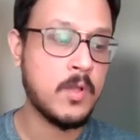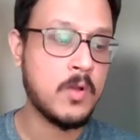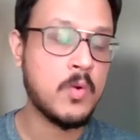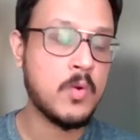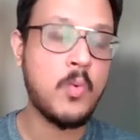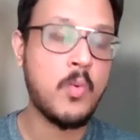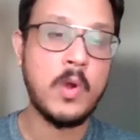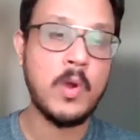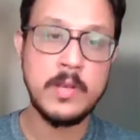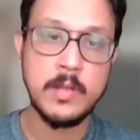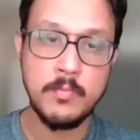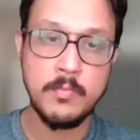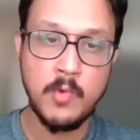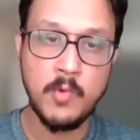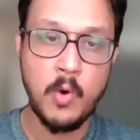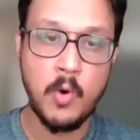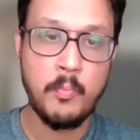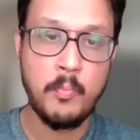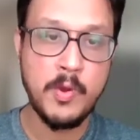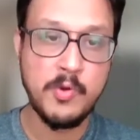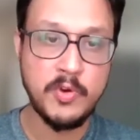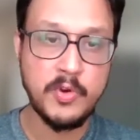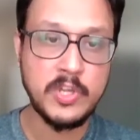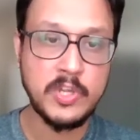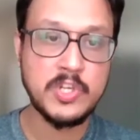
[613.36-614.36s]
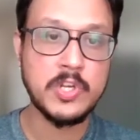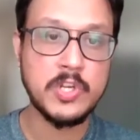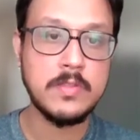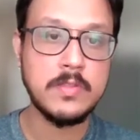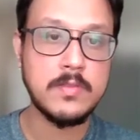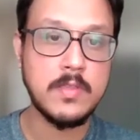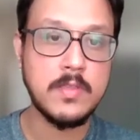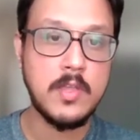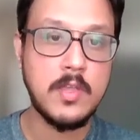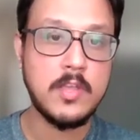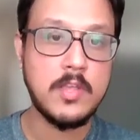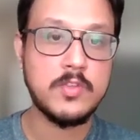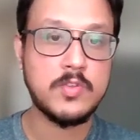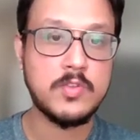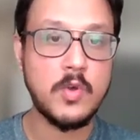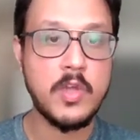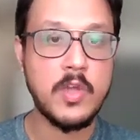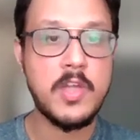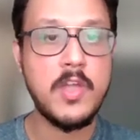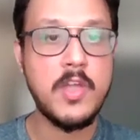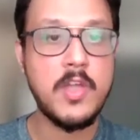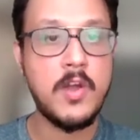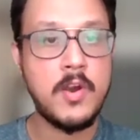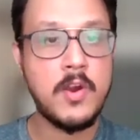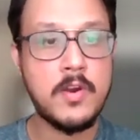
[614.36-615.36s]
quantum computations. So
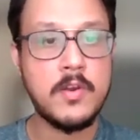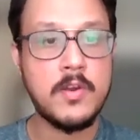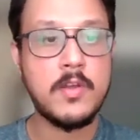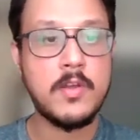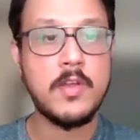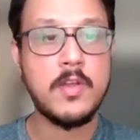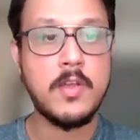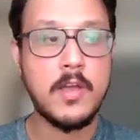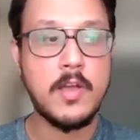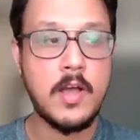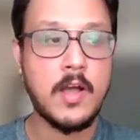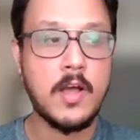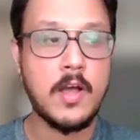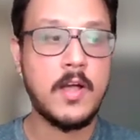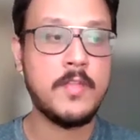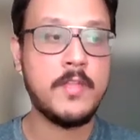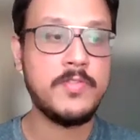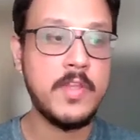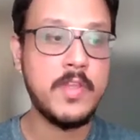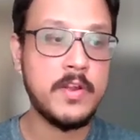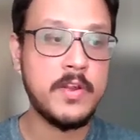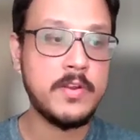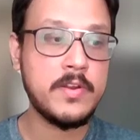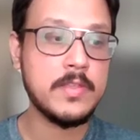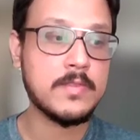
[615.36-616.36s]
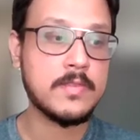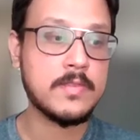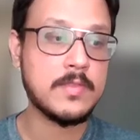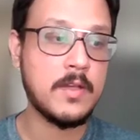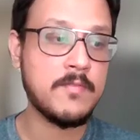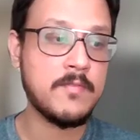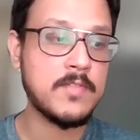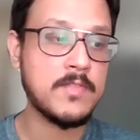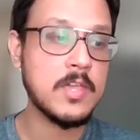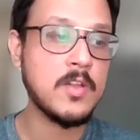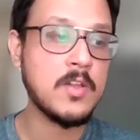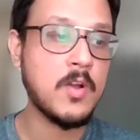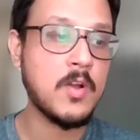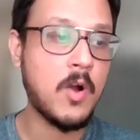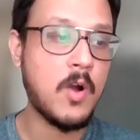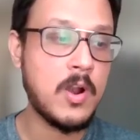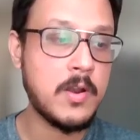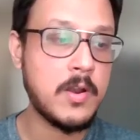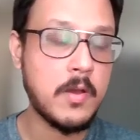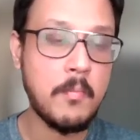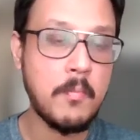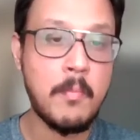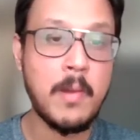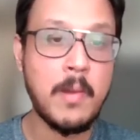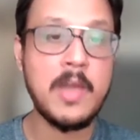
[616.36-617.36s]
here there is something
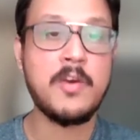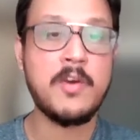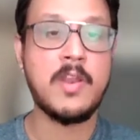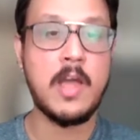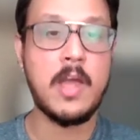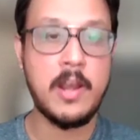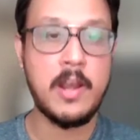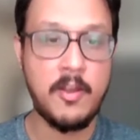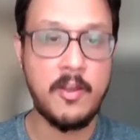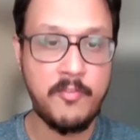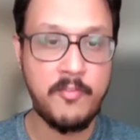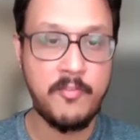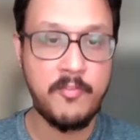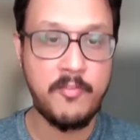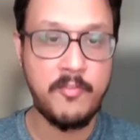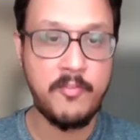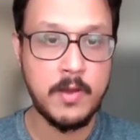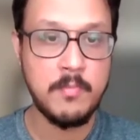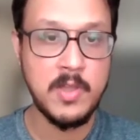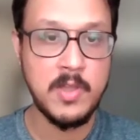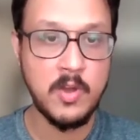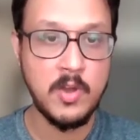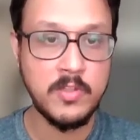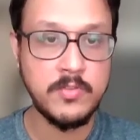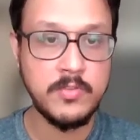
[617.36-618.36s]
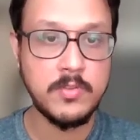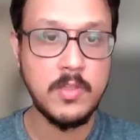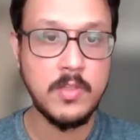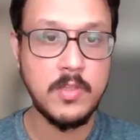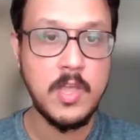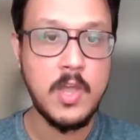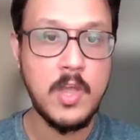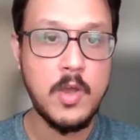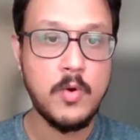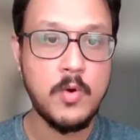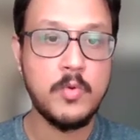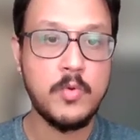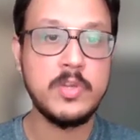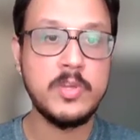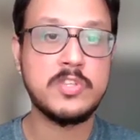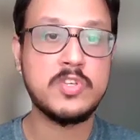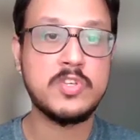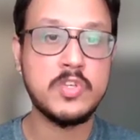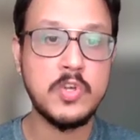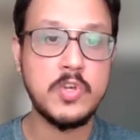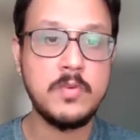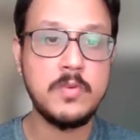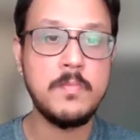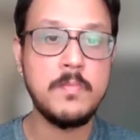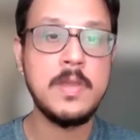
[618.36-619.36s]
called Majorana fermions, which
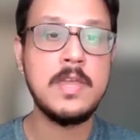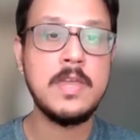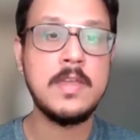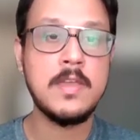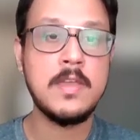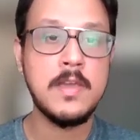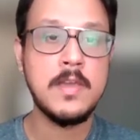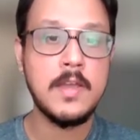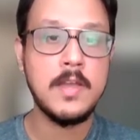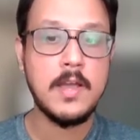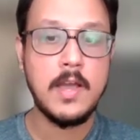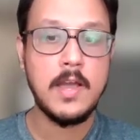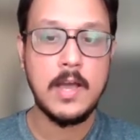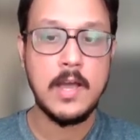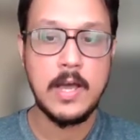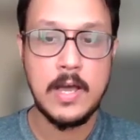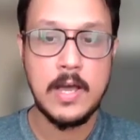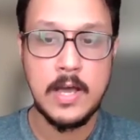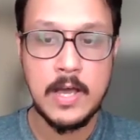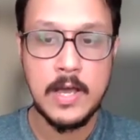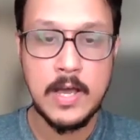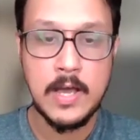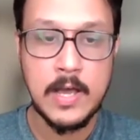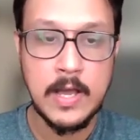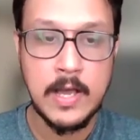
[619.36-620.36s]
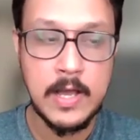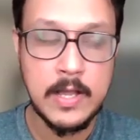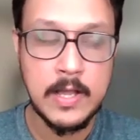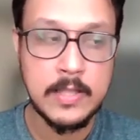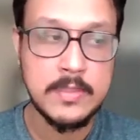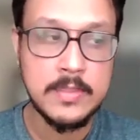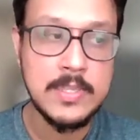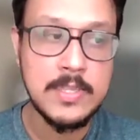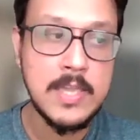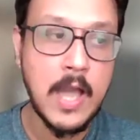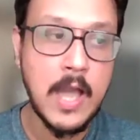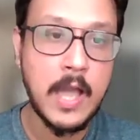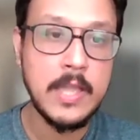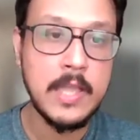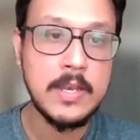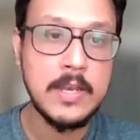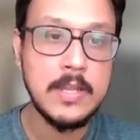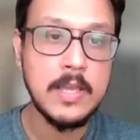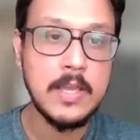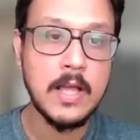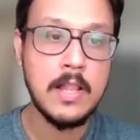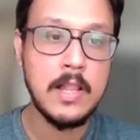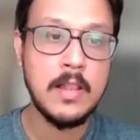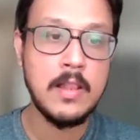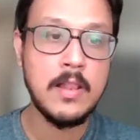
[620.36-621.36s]
should be the
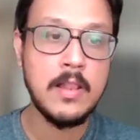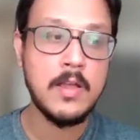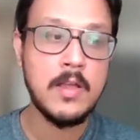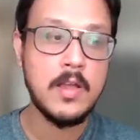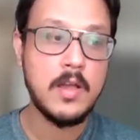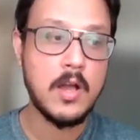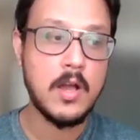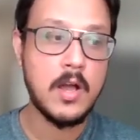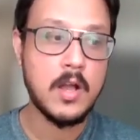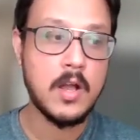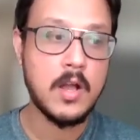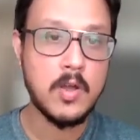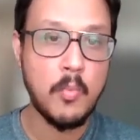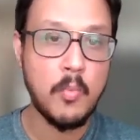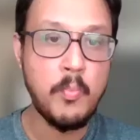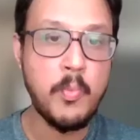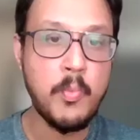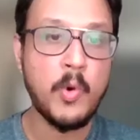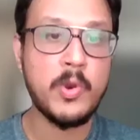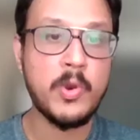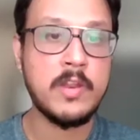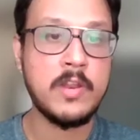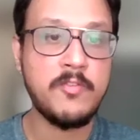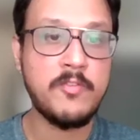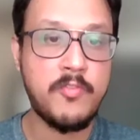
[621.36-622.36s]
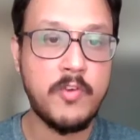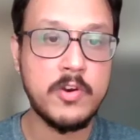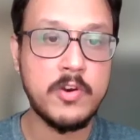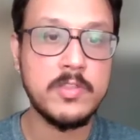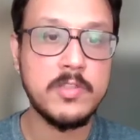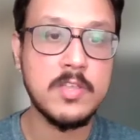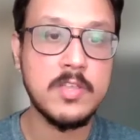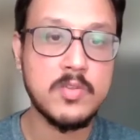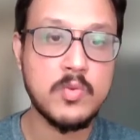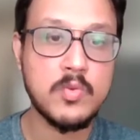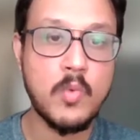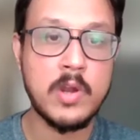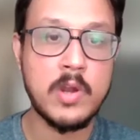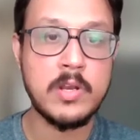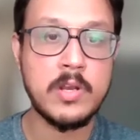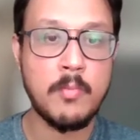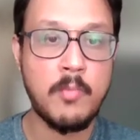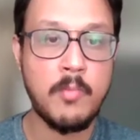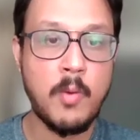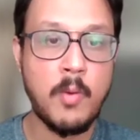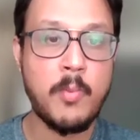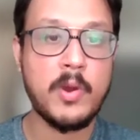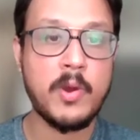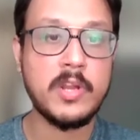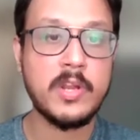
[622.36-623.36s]
ideal component for these quantum
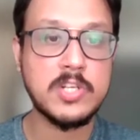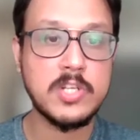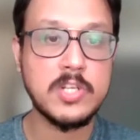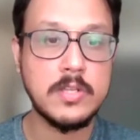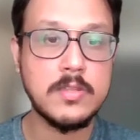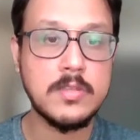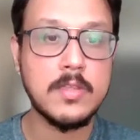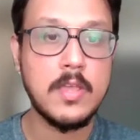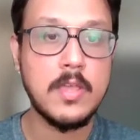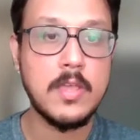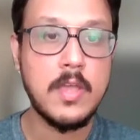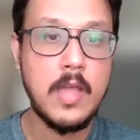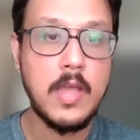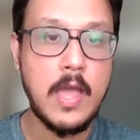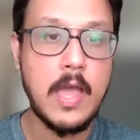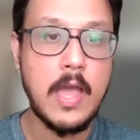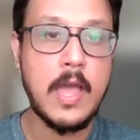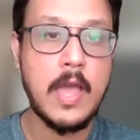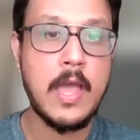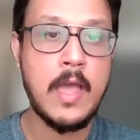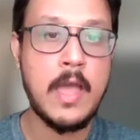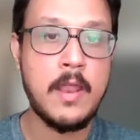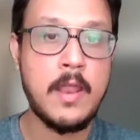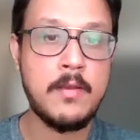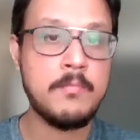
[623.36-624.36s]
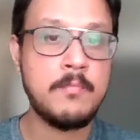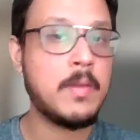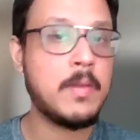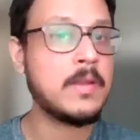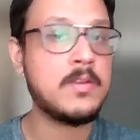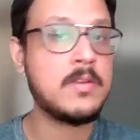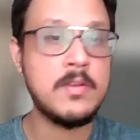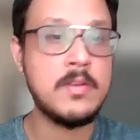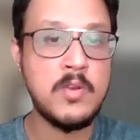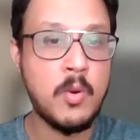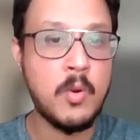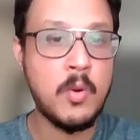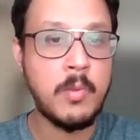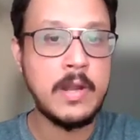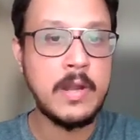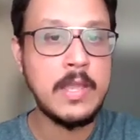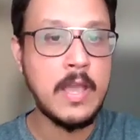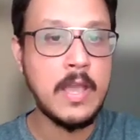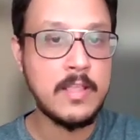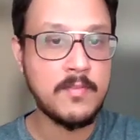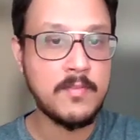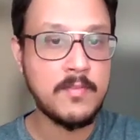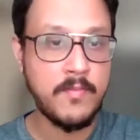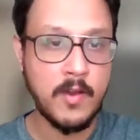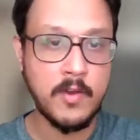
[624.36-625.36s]
operations. And but nobody
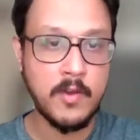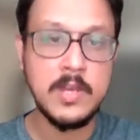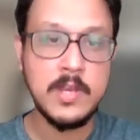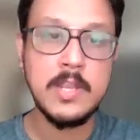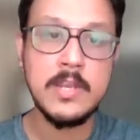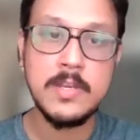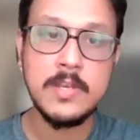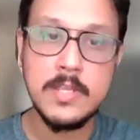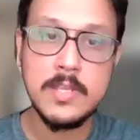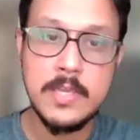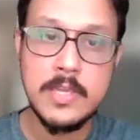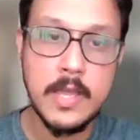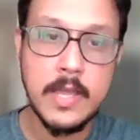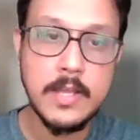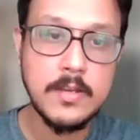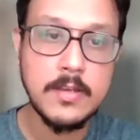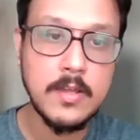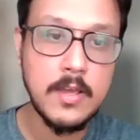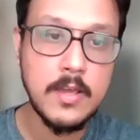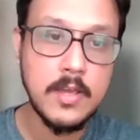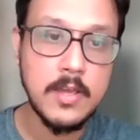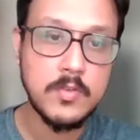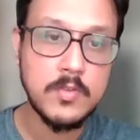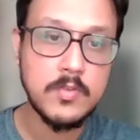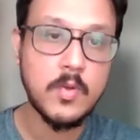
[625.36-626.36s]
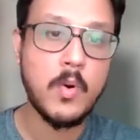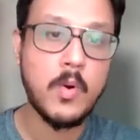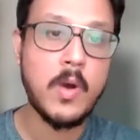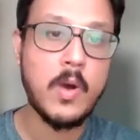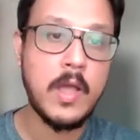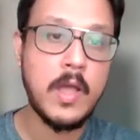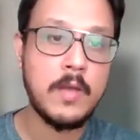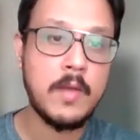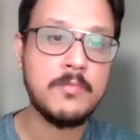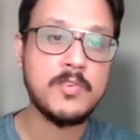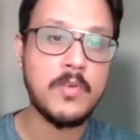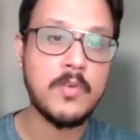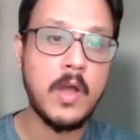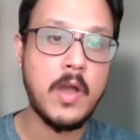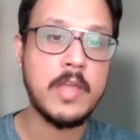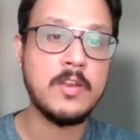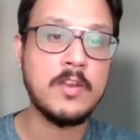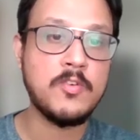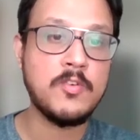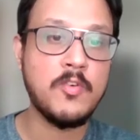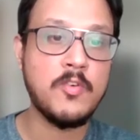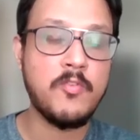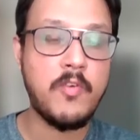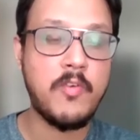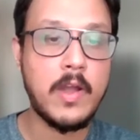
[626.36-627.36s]
has found it yet. So I am
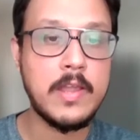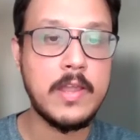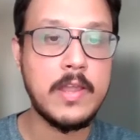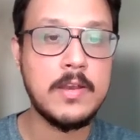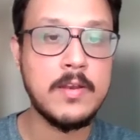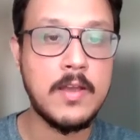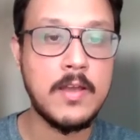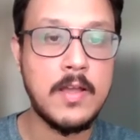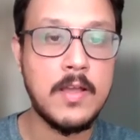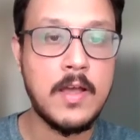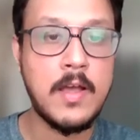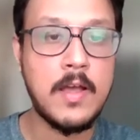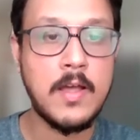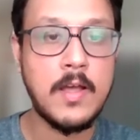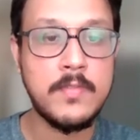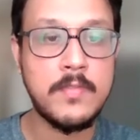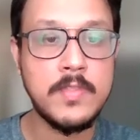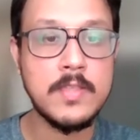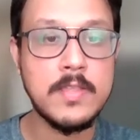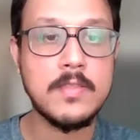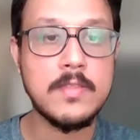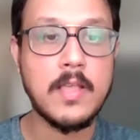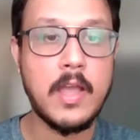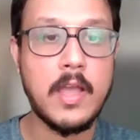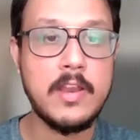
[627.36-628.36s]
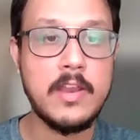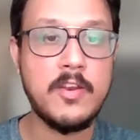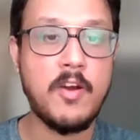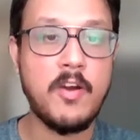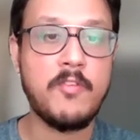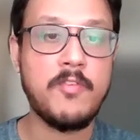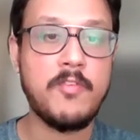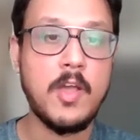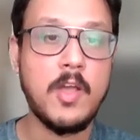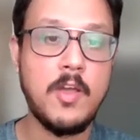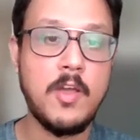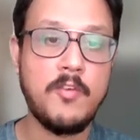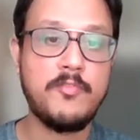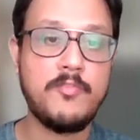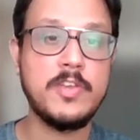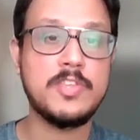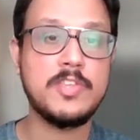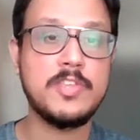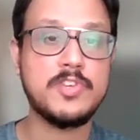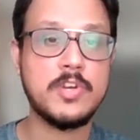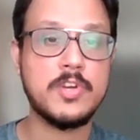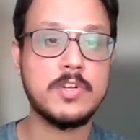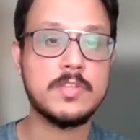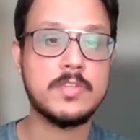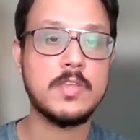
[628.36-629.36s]
trying to find this kind of
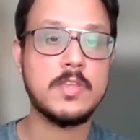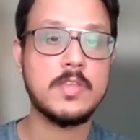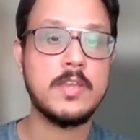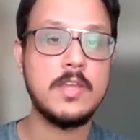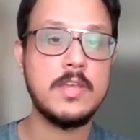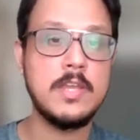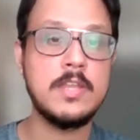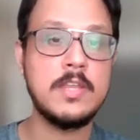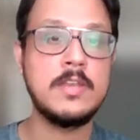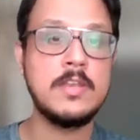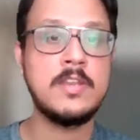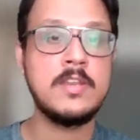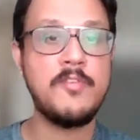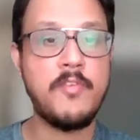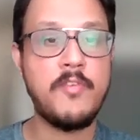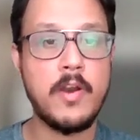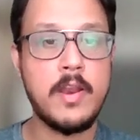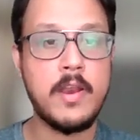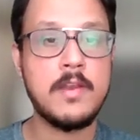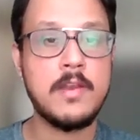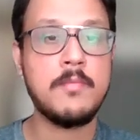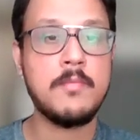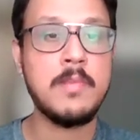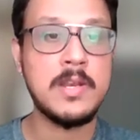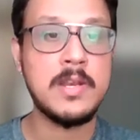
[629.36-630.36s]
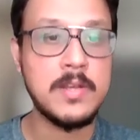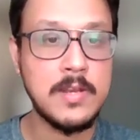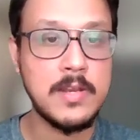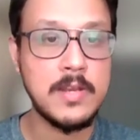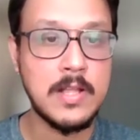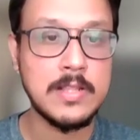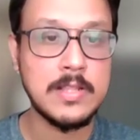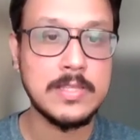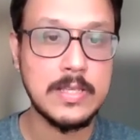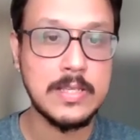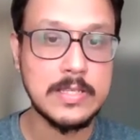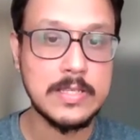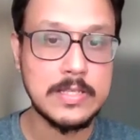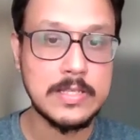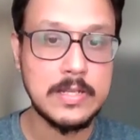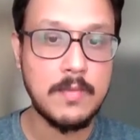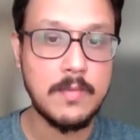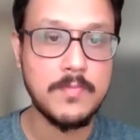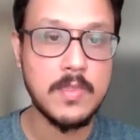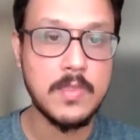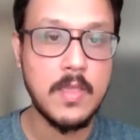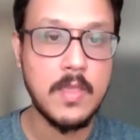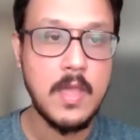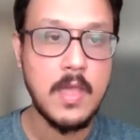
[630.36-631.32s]
features in different material systems.